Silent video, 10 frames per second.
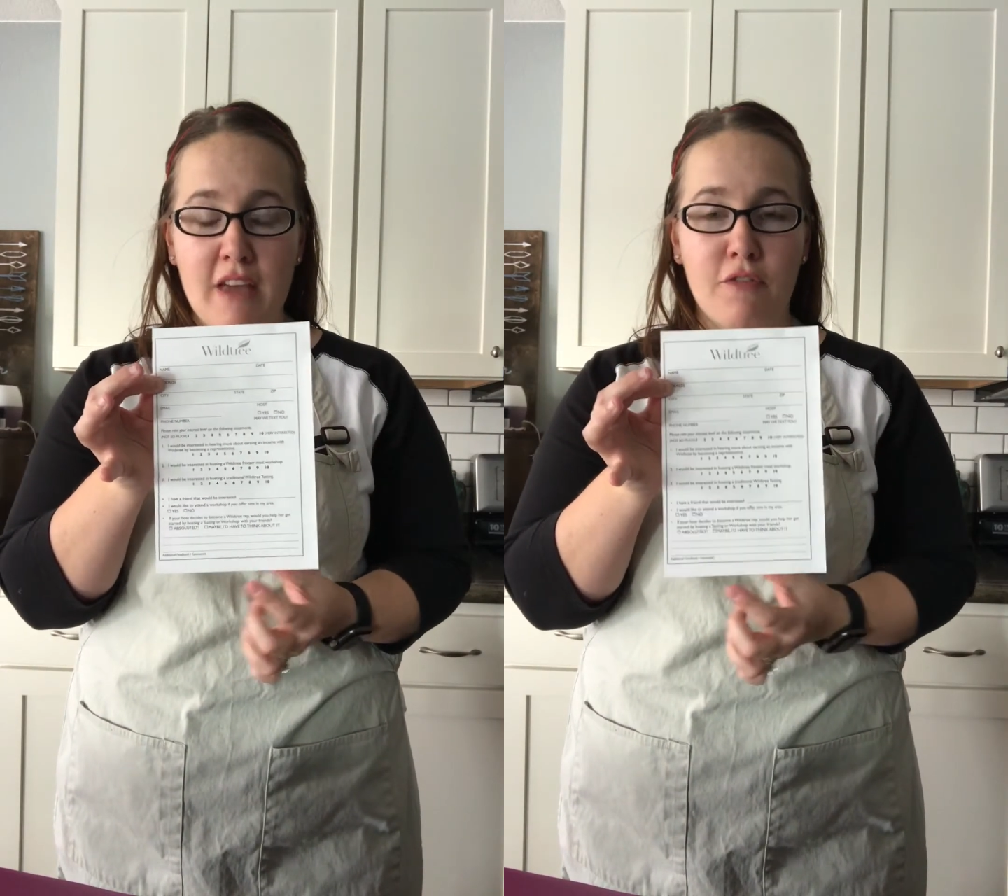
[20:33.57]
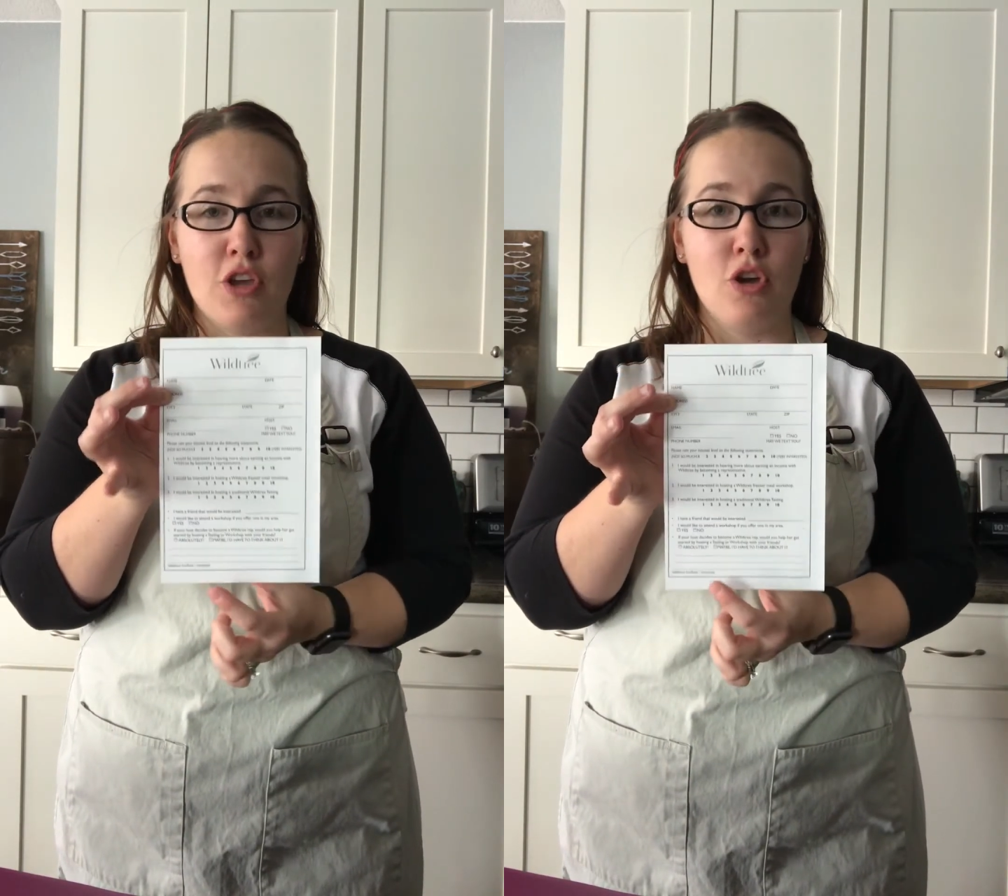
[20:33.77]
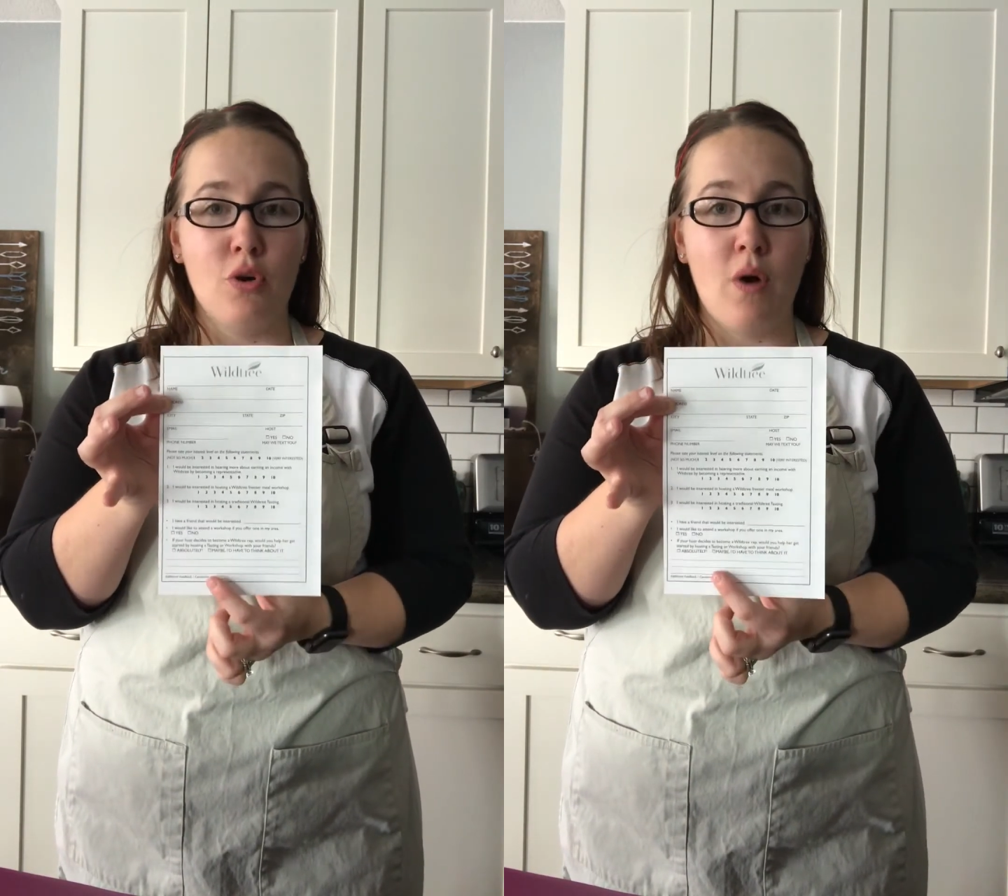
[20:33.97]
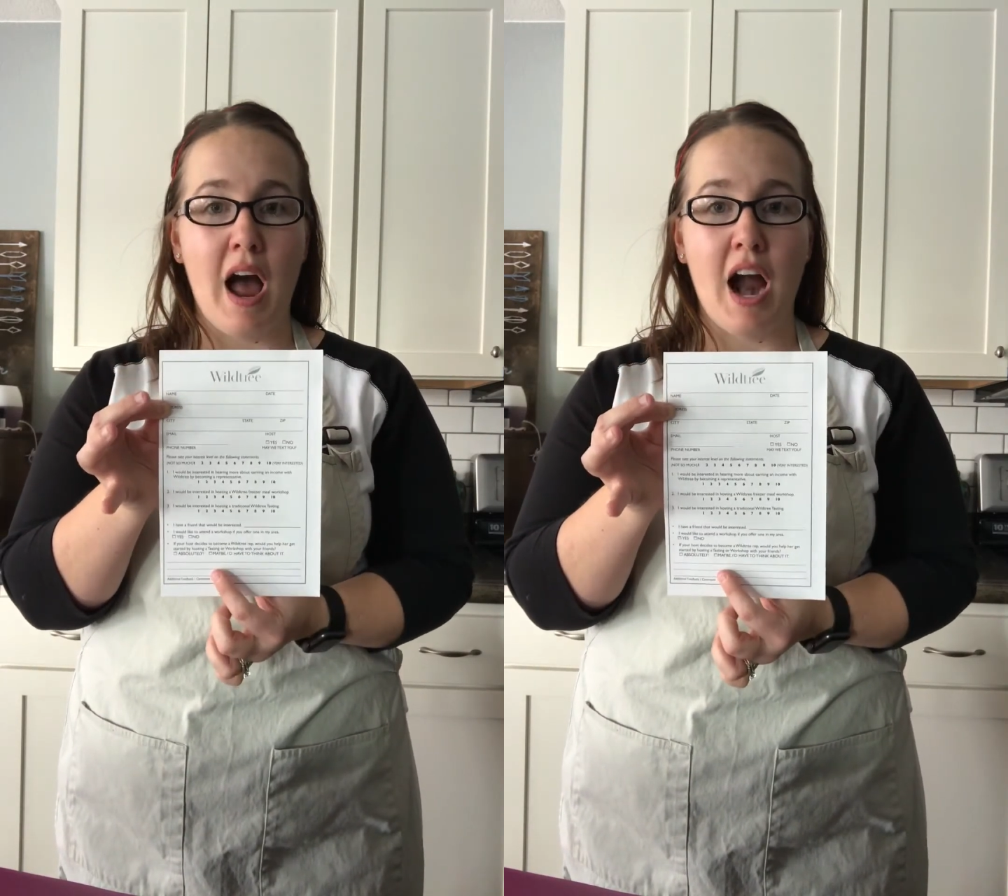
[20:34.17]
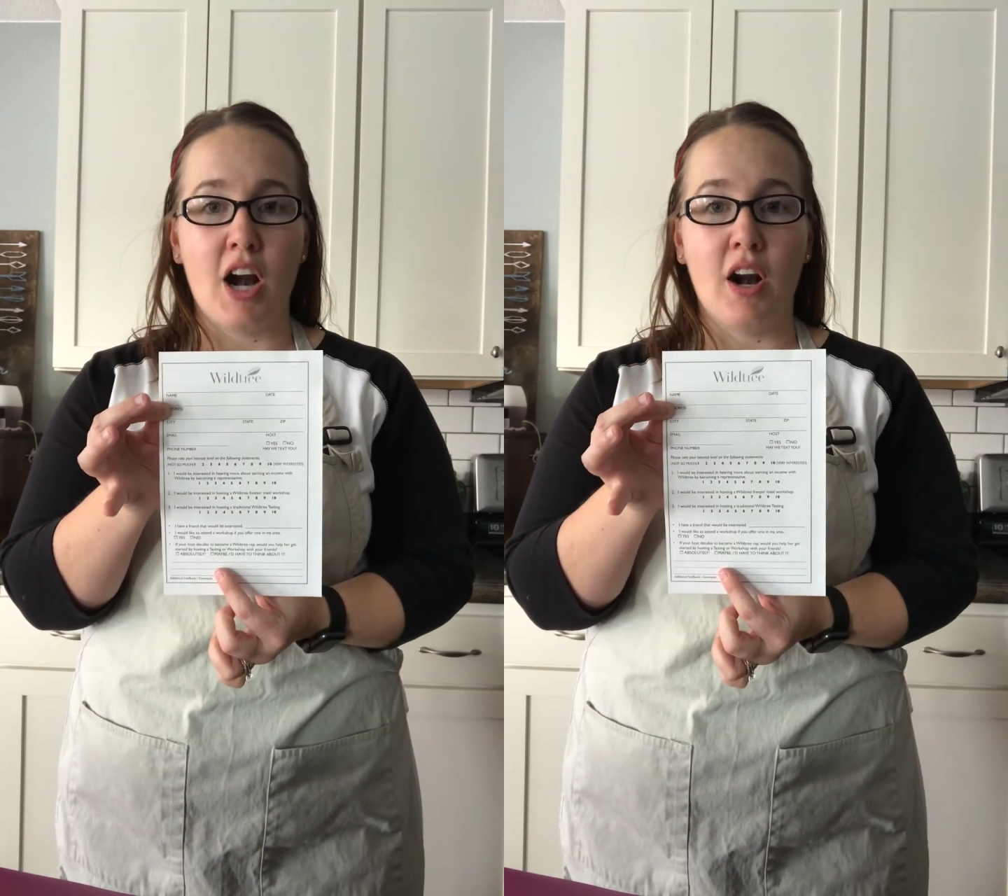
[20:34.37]
if you
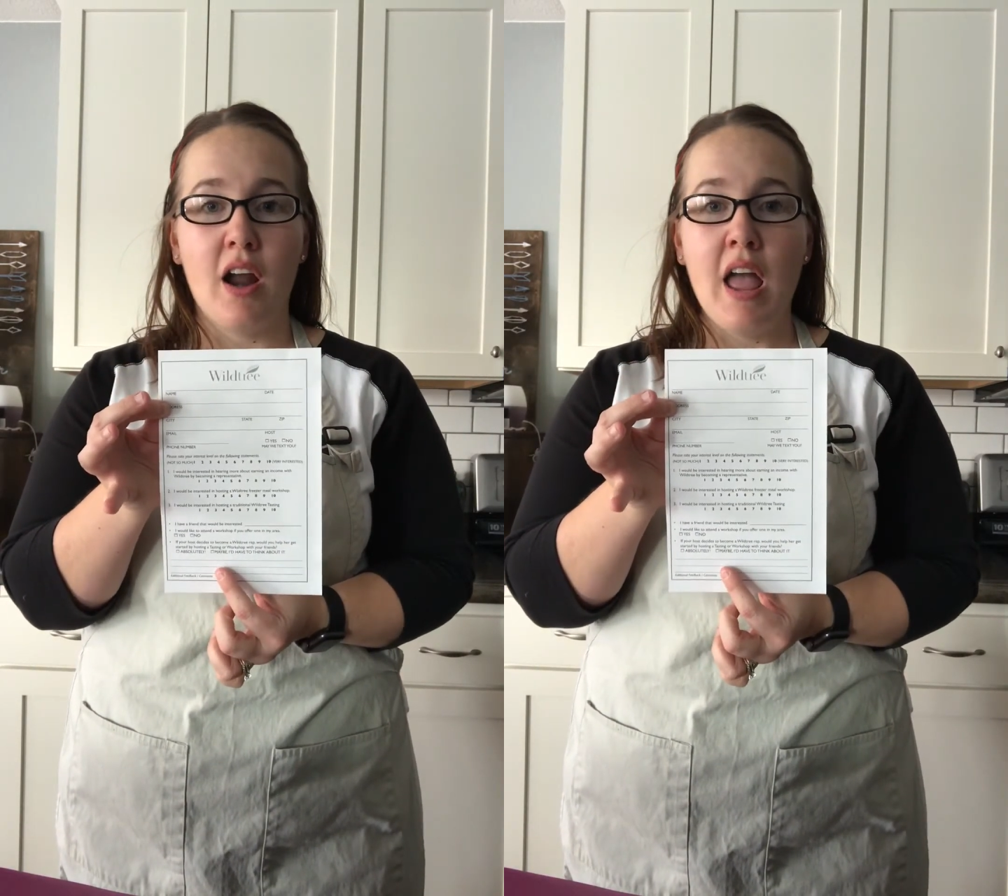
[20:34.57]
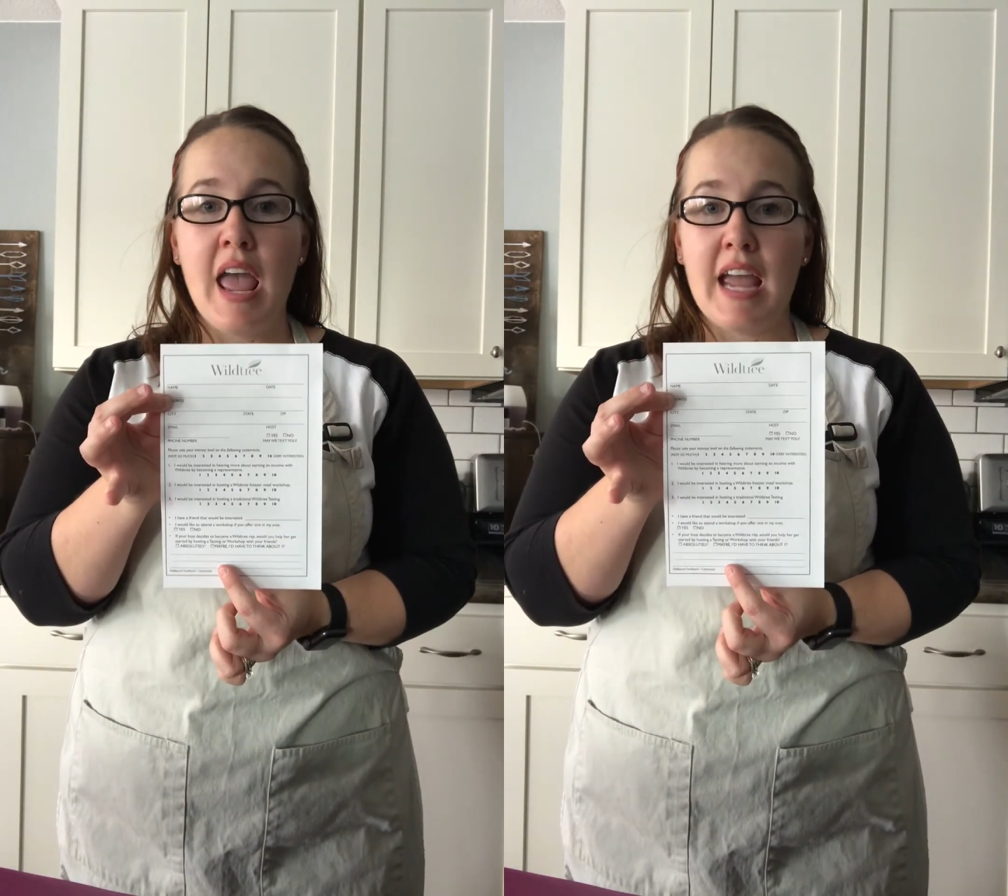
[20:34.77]
are